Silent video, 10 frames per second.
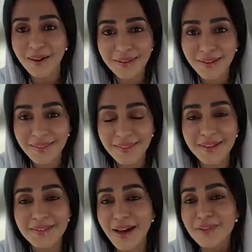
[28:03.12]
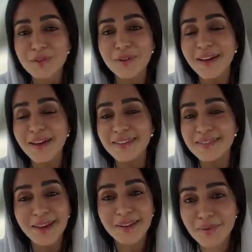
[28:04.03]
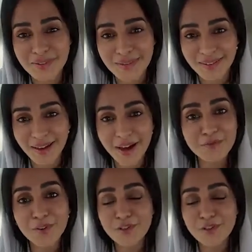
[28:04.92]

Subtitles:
in Dubai, but I don't attend any wedding.